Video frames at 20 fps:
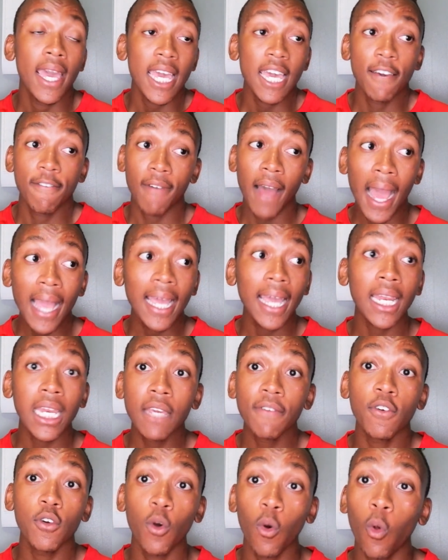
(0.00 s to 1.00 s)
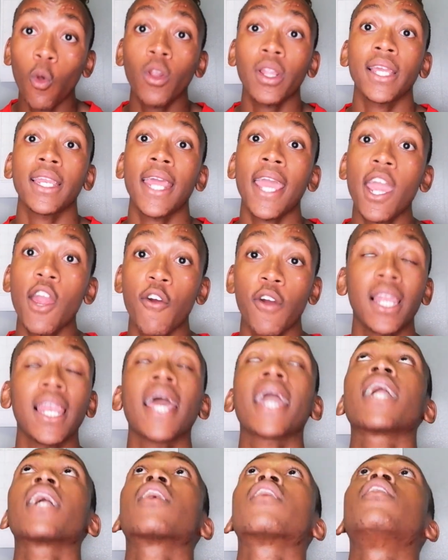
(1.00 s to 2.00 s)
If I can even call it an era,
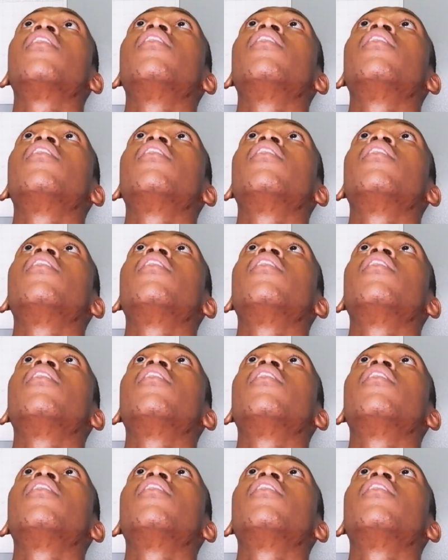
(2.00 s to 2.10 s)
like,